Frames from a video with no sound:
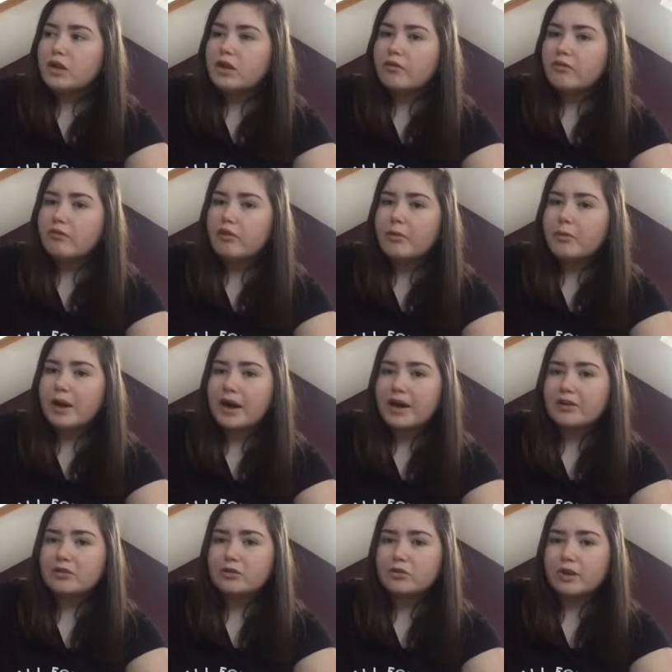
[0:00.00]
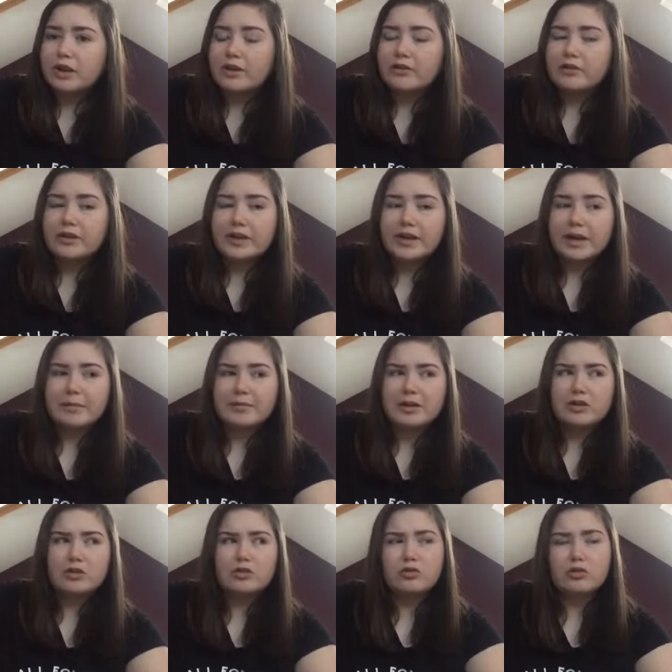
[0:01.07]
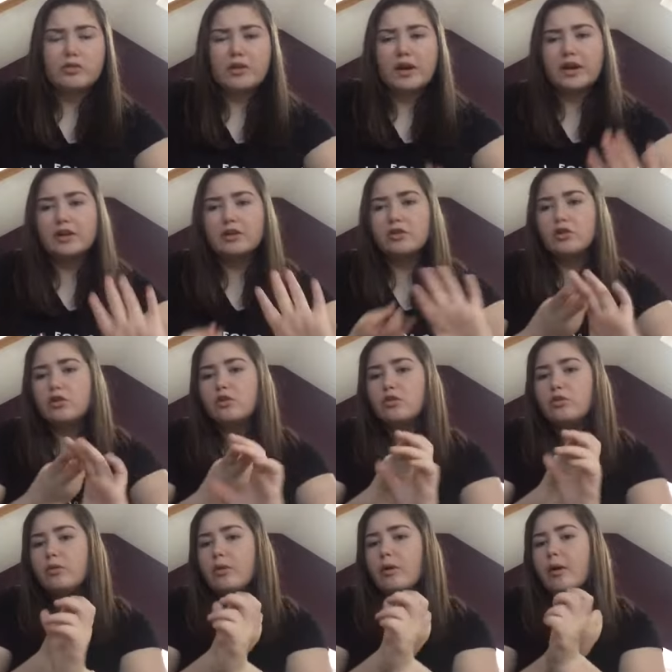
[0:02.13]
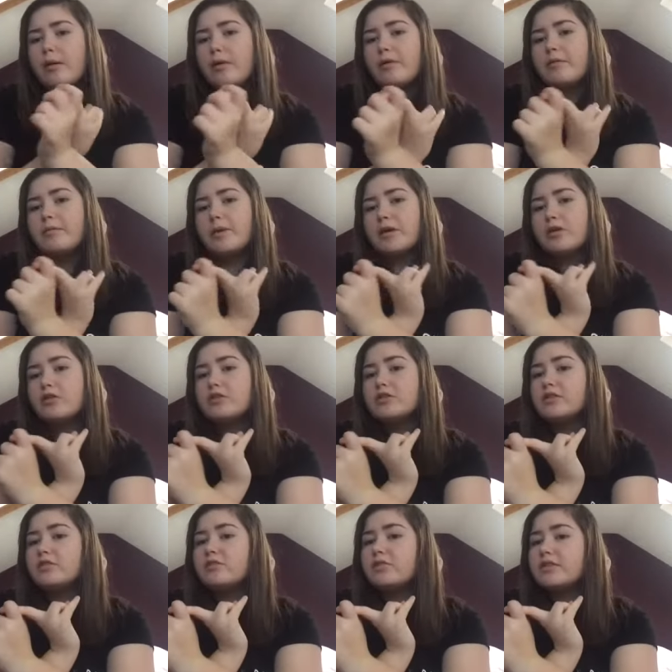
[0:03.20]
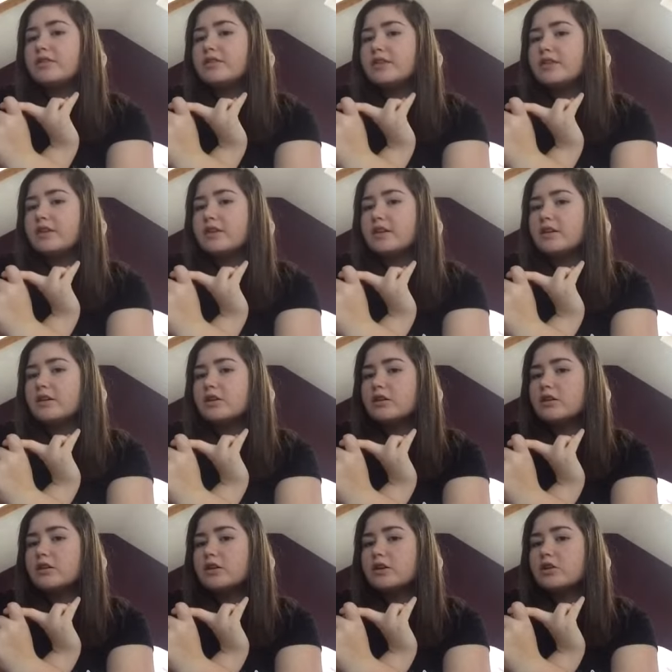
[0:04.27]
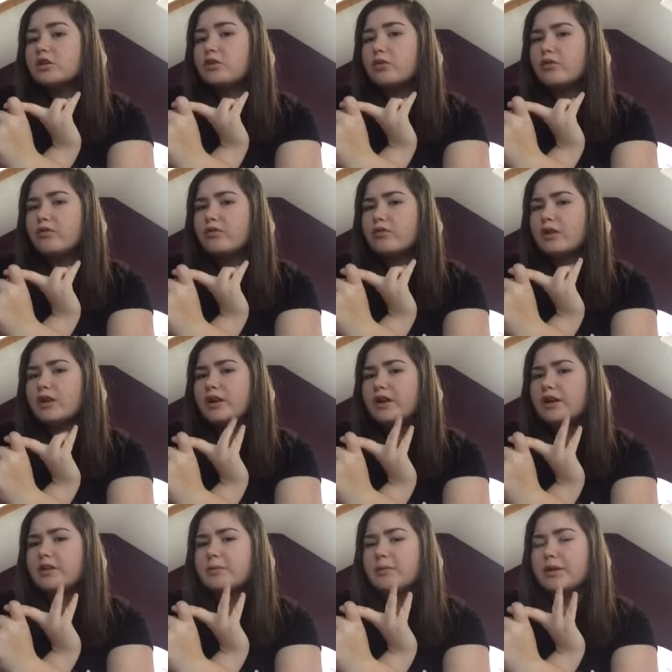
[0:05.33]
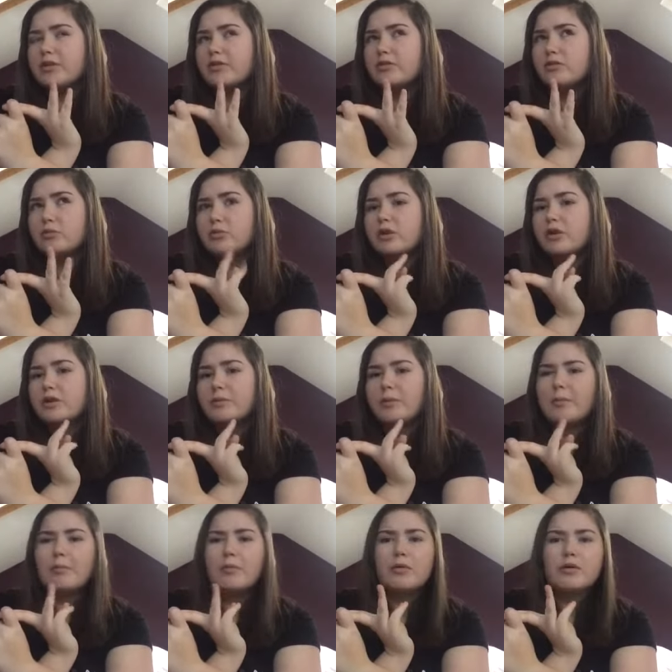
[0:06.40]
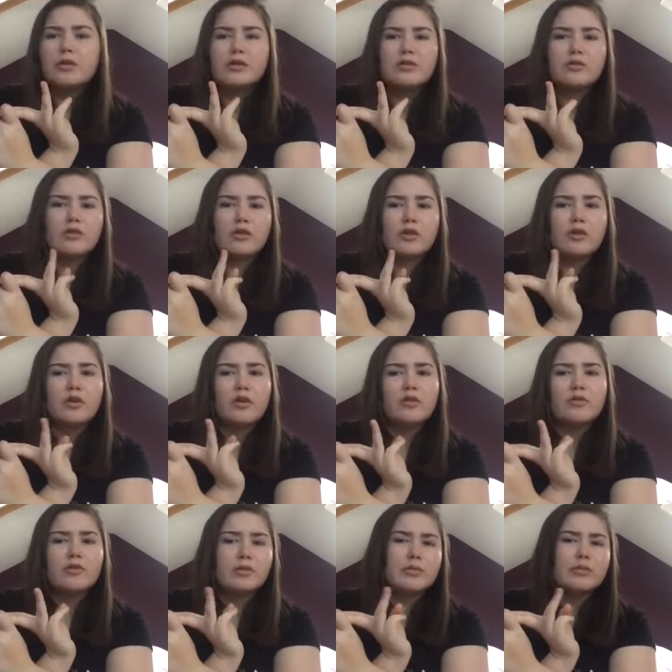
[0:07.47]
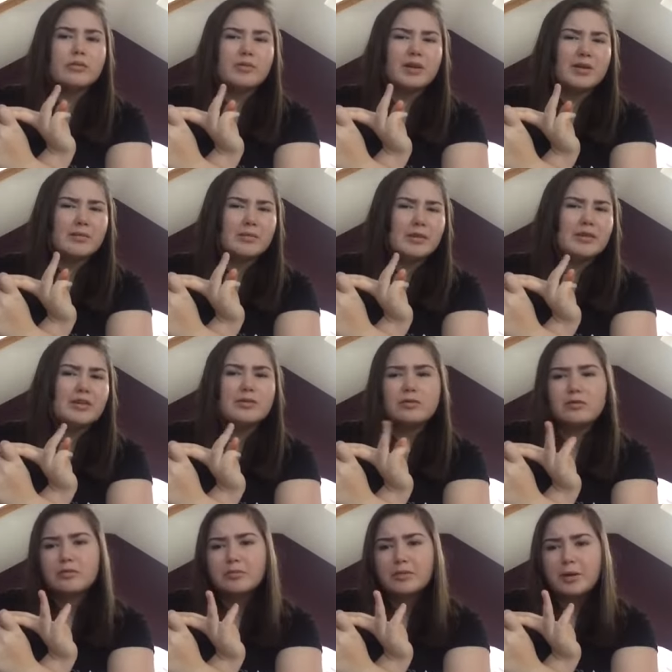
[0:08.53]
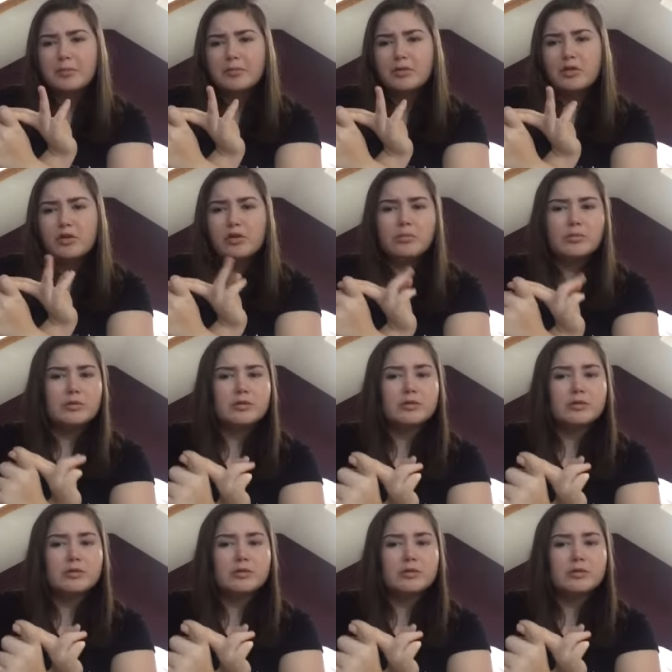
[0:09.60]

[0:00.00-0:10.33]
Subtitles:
And from high school, I only kept in touch with two of my closest friends, I think. Two or three, it depends, because one of them is on and off, like sometimes message or sometimes don't.